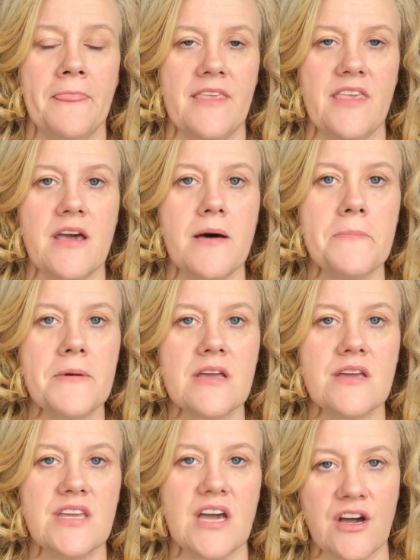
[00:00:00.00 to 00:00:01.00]
Yep,
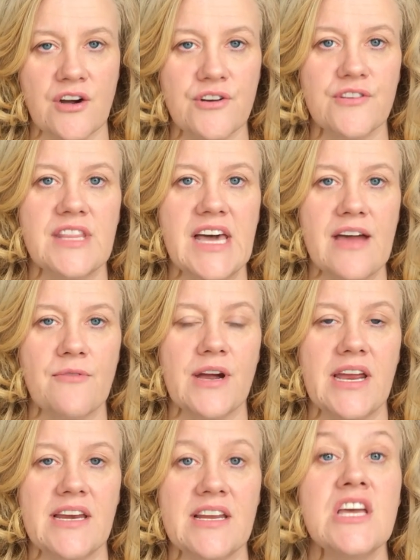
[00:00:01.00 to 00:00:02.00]
you heard that
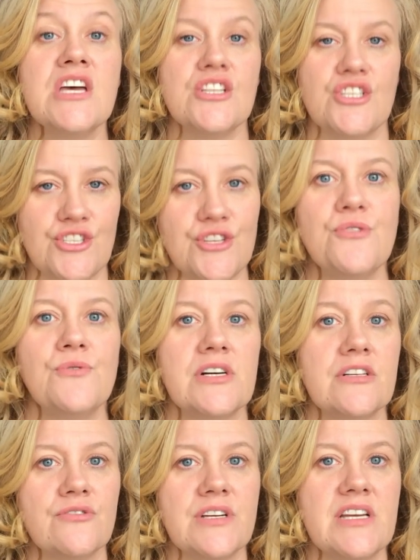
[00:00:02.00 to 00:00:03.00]
right, two
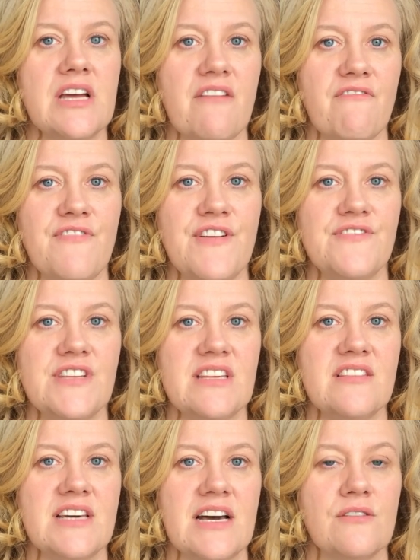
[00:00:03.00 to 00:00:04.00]
hundred fifty
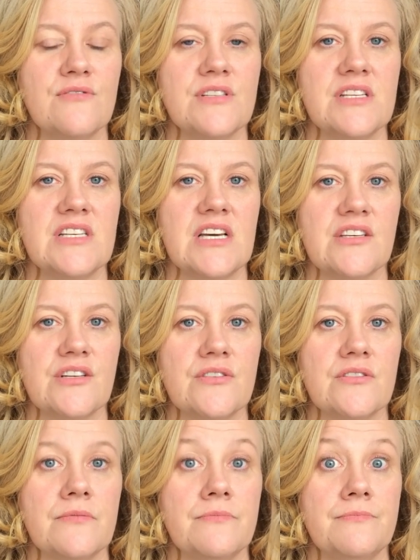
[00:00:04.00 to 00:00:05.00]
thousand
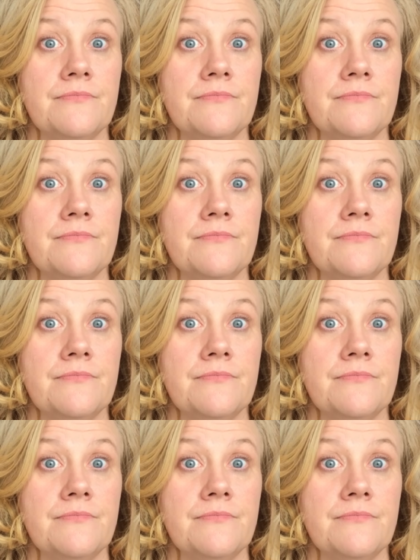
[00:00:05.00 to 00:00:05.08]
dollars.